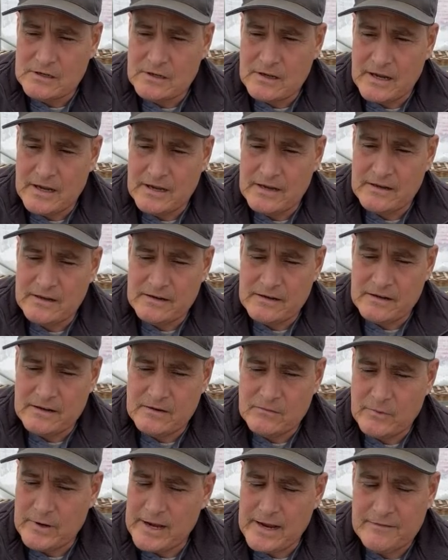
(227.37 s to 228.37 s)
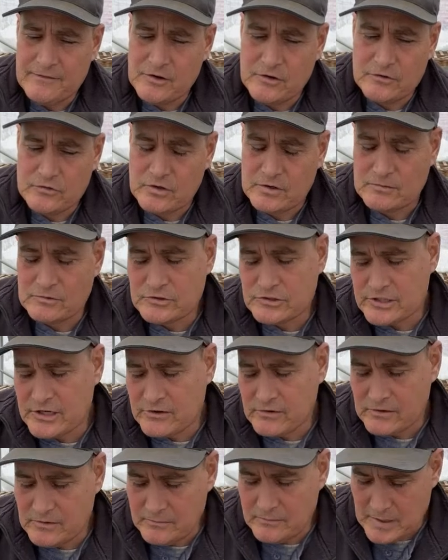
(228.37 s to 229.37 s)
and we have no trouble
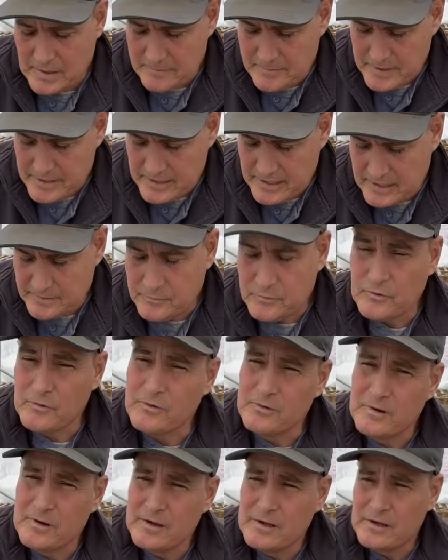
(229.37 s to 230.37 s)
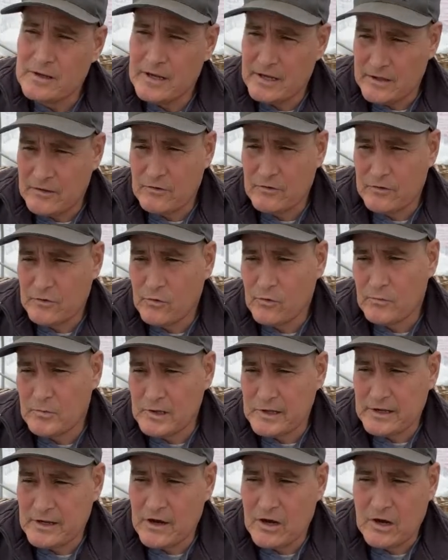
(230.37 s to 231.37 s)
selling them by mid-April, and they're
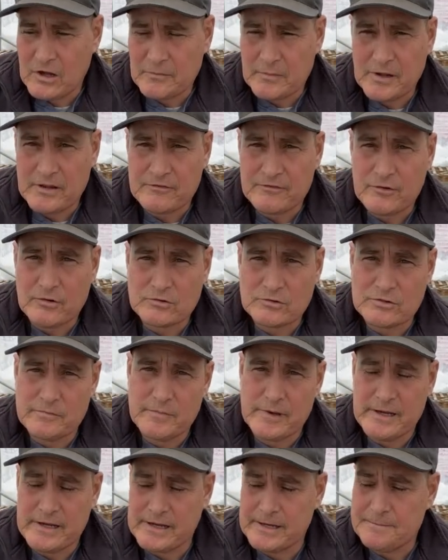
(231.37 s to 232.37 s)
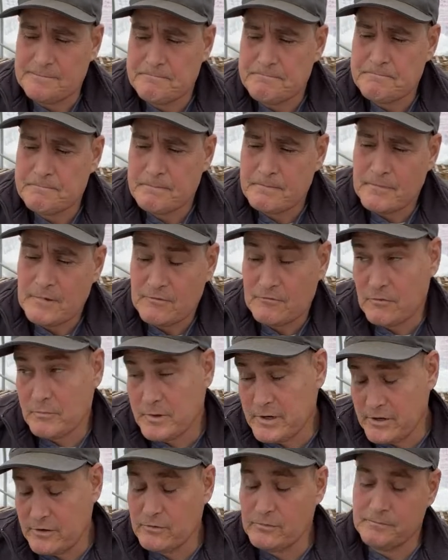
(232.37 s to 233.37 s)
normally gone by the 1st of May from
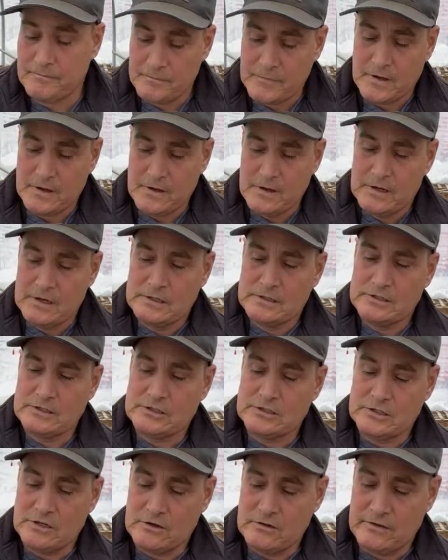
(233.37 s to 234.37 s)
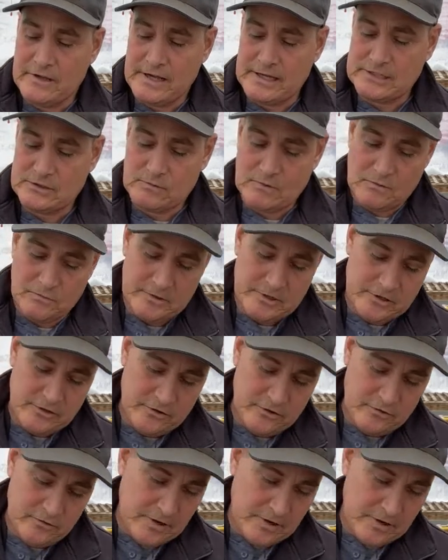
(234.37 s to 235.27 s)
here. So that's what we do,